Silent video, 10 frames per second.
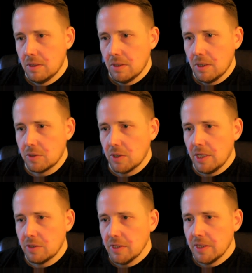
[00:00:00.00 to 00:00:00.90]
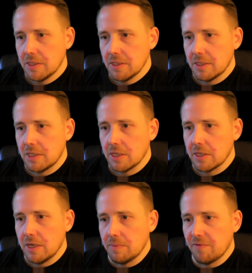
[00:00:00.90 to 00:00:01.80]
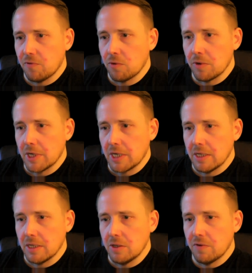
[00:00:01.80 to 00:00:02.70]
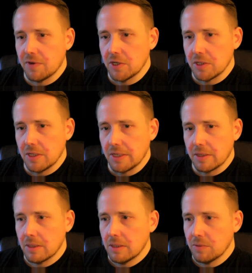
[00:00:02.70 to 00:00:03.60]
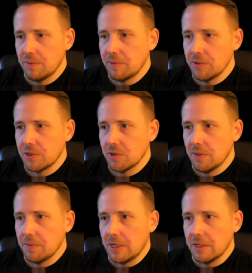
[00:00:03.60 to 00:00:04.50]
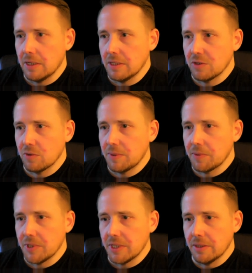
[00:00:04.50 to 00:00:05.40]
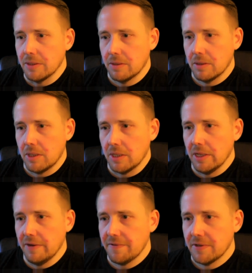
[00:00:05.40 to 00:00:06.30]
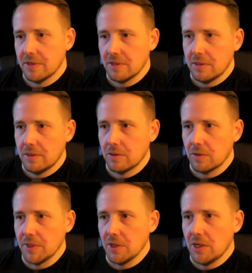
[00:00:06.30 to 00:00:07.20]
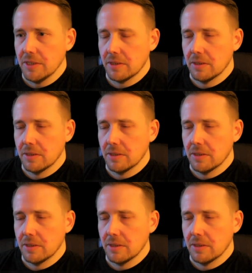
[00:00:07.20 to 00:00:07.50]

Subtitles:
I tried this just to check it out before, and I got a notification that like 3 people had showed up and 0 people had left or been lost